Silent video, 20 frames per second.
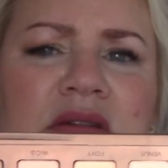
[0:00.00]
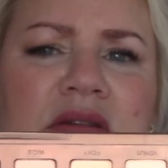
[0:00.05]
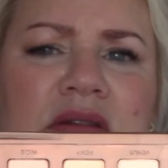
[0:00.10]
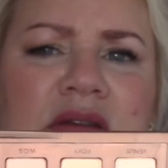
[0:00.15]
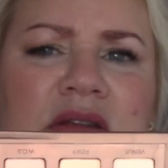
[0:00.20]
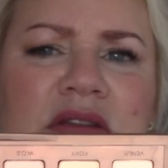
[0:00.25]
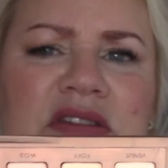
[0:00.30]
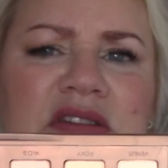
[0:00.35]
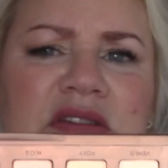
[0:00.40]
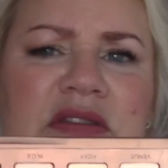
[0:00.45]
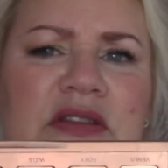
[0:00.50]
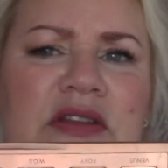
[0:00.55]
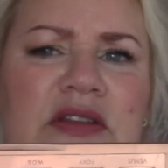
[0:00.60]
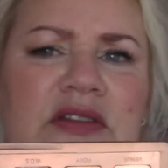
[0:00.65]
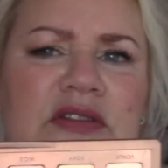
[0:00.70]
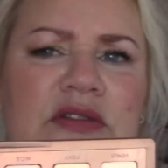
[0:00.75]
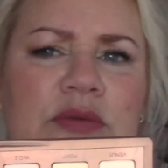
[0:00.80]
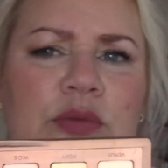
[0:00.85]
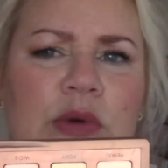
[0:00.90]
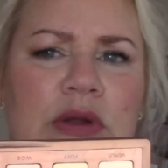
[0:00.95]
is
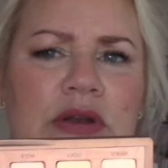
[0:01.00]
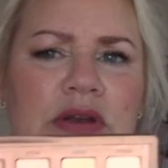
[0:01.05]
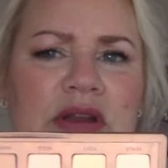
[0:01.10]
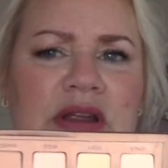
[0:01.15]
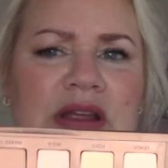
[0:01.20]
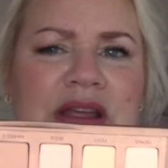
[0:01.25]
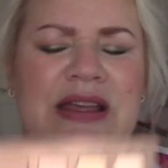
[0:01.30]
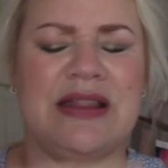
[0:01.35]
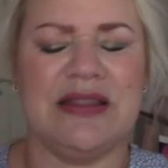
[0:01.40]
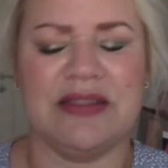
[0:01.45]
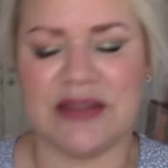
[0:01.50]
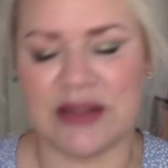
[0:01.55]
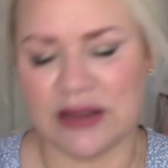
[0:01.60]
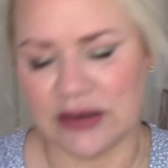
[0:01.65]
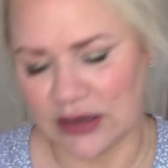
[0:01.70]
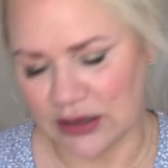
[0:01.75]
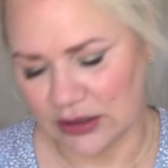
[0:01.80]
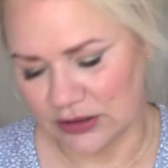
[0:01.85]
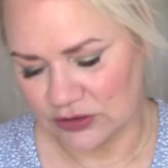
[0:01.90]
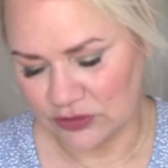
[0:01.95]
this one. Then
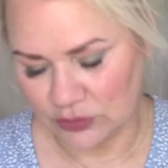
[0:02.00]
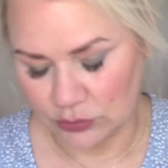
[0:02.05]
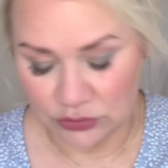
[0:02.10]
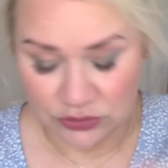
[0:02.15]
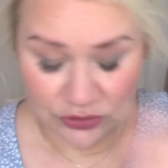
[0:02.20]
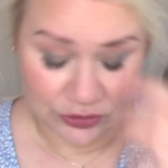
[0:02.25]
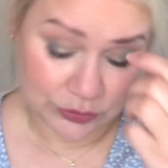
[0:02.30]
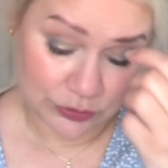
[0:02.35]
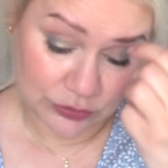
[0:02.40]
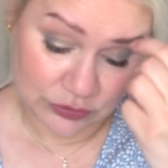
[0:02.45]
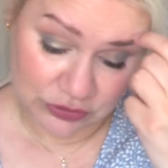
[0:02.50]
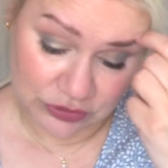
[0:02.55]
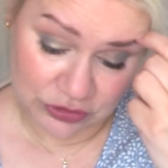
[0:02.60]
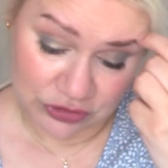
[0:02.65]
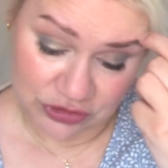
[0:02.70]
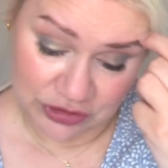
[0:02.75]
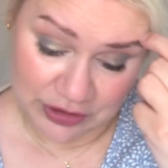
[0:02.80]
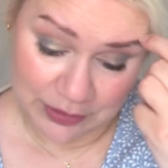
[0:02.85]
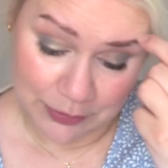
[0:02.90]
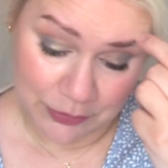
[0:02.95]
I don't use
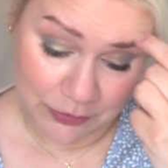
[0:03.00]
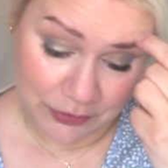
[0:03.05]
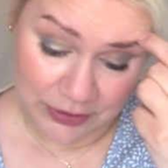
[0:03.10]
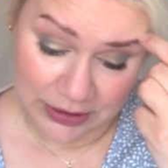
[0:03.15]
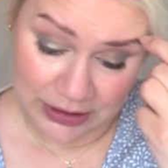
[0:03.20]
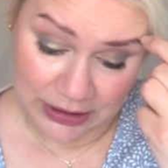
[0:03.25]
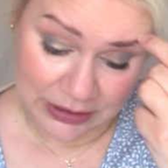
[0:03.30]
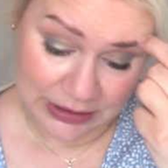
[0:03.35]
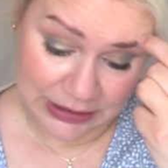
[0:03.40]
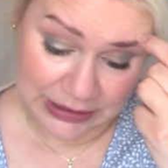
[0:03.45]
shimmery